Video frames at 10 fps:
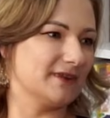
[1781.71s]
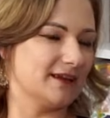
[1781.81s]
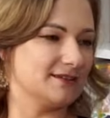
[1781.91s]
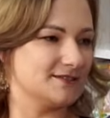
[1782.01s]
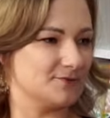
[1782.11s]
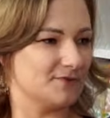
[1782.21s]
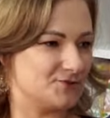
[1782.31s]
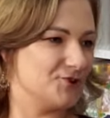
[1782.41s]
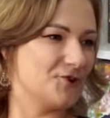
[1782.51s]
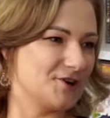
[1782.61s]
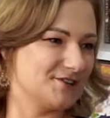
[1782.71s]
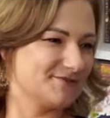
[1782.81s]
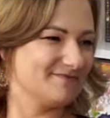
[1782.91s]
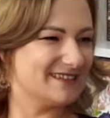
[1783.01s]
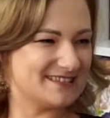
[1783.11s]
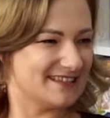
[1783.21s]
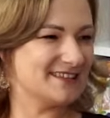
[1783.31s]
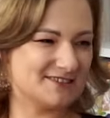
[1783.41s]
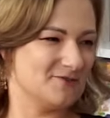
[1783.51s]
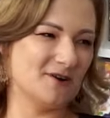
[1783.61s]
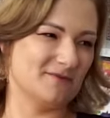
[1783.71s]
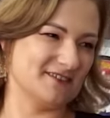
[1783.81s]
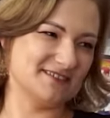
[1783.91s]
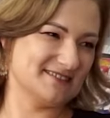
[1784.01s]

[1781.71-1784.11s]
And with George, it's not so obvious.